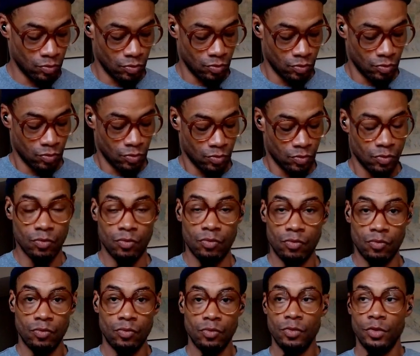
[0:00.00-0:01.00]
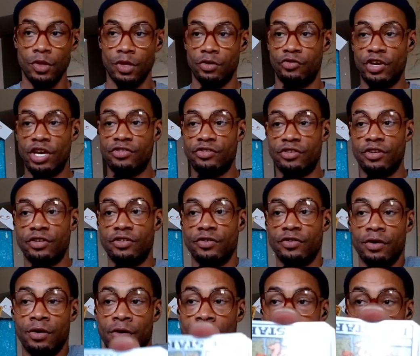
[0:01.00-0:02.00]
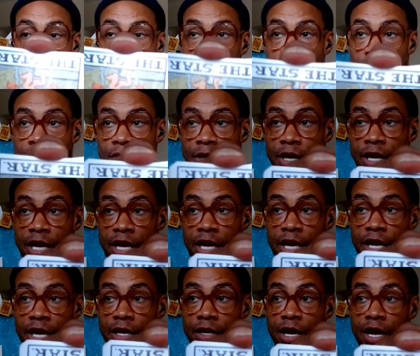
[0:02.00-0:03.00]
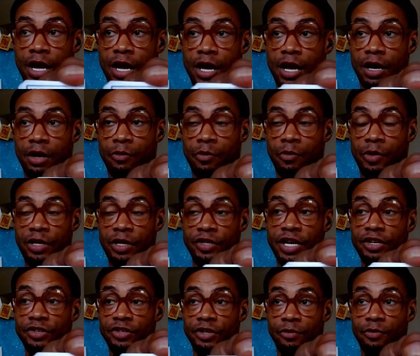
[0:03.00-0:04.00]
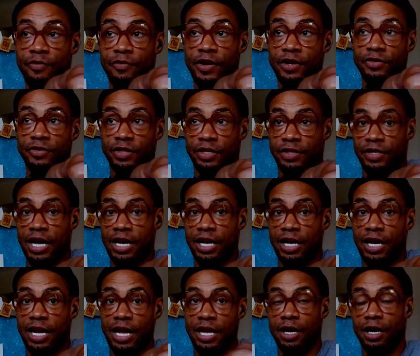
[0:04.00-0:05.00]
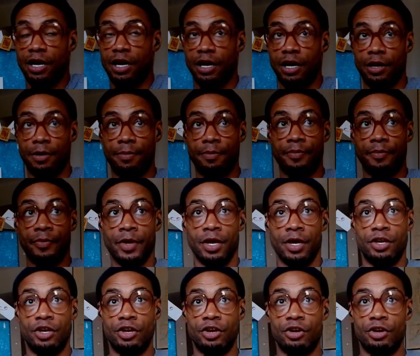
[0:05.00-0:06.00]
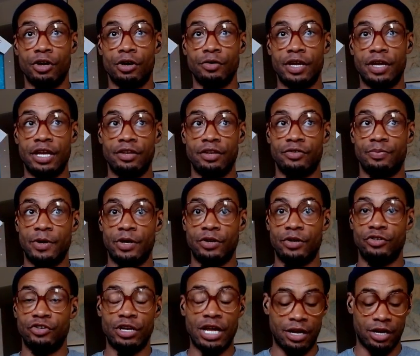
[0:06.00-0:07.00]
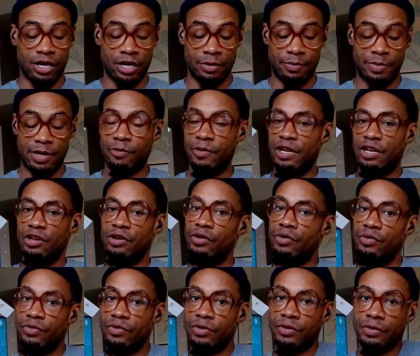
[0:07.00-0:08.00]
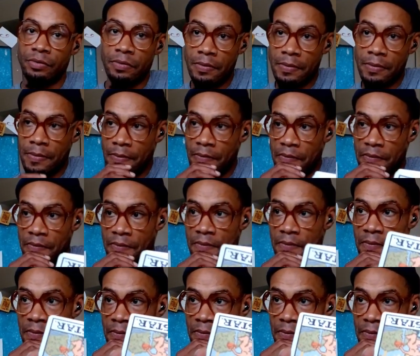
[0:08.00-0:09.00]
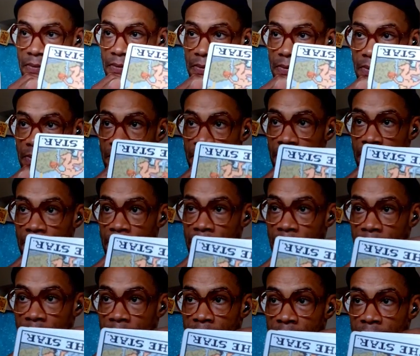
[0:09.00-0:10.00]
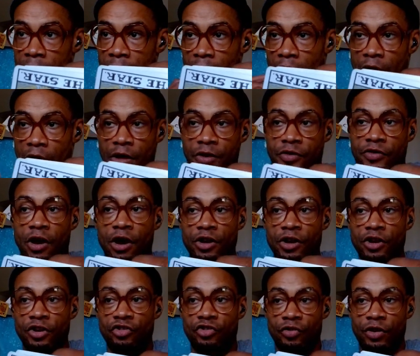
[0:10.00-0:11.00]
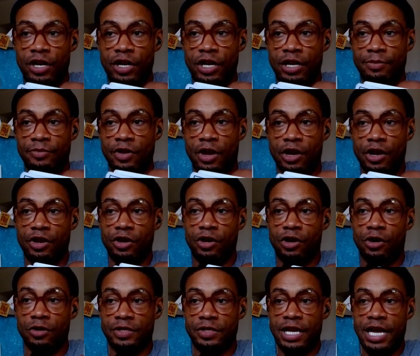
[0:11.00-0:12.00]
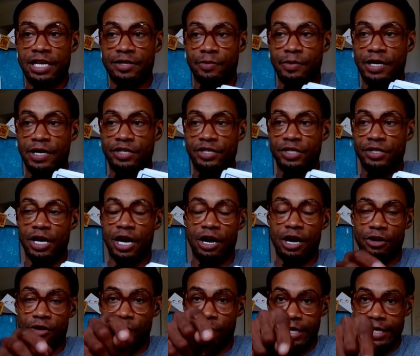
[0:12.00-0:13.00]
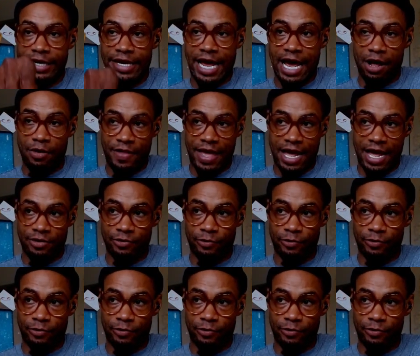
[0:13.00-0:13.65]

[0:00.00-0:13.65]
Mm-hmm. Justice. And uh, when the stars in the reverse, it's kind of like um, you don't get spirits. You're not going to be renewed. Mm-hmm. All, all your dreams, all your goals and aspirations are going down that way.